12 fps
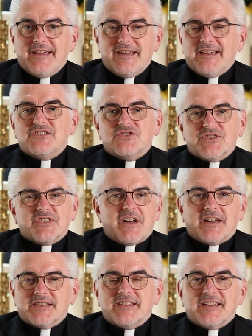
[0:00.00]
it
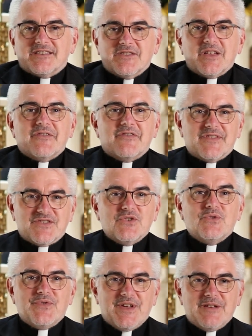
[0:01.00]
just kind of takes a life of
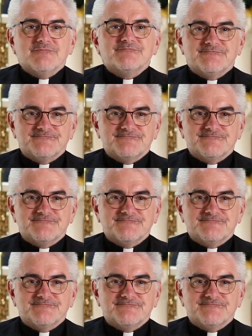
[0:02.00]
its own then.